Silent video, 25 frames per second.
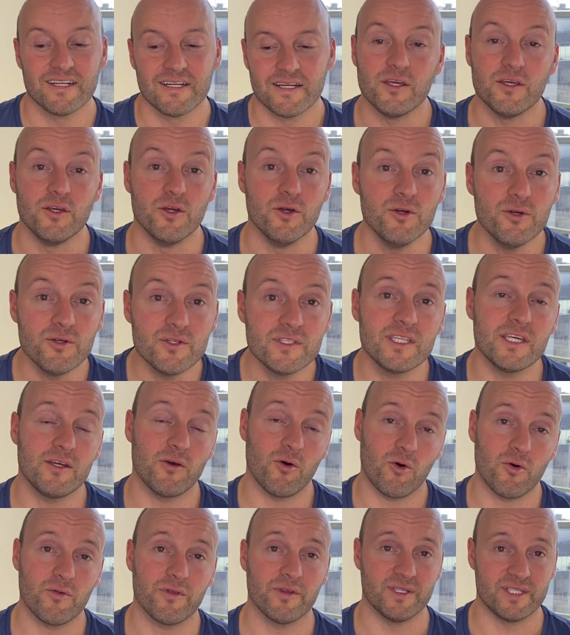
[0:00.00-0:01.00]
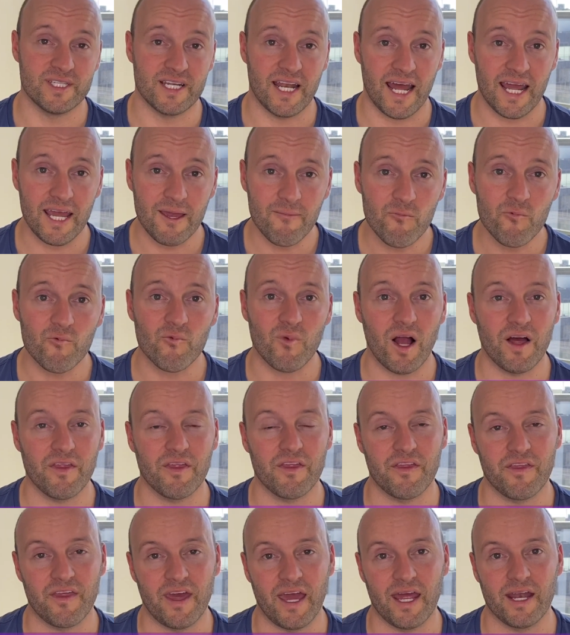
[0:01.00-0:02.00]
Use the author's name rather
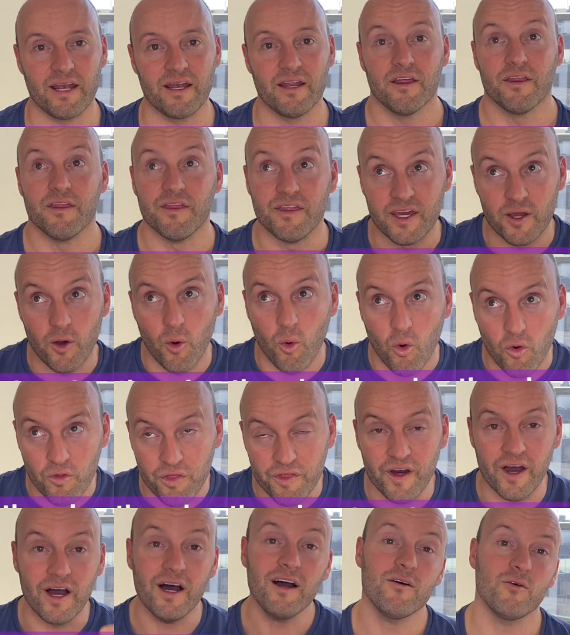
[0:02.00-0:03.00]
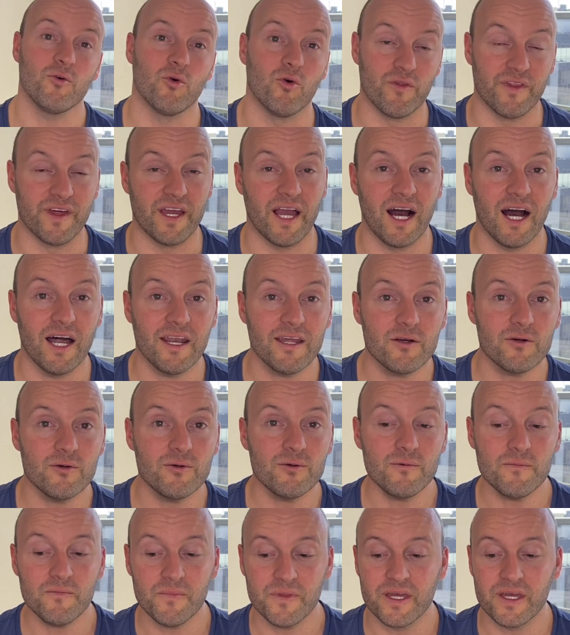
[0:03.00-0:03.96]
than the author or the article.